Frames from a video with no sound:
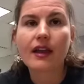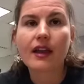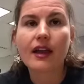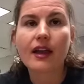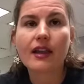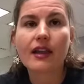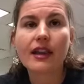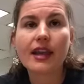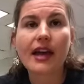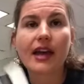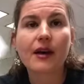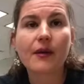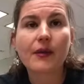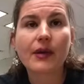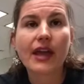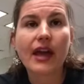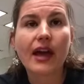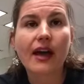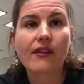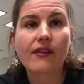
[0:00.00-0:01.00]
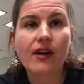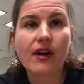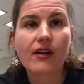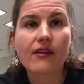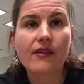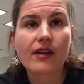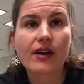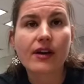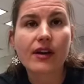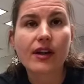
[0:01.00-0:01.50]
And now we have
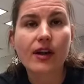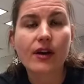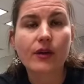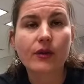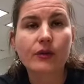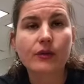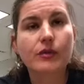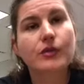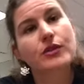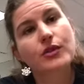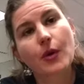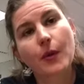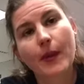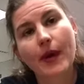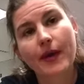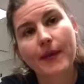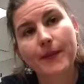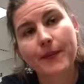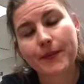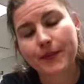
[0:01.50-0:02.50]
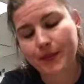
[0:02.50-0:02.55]
our very own stoma.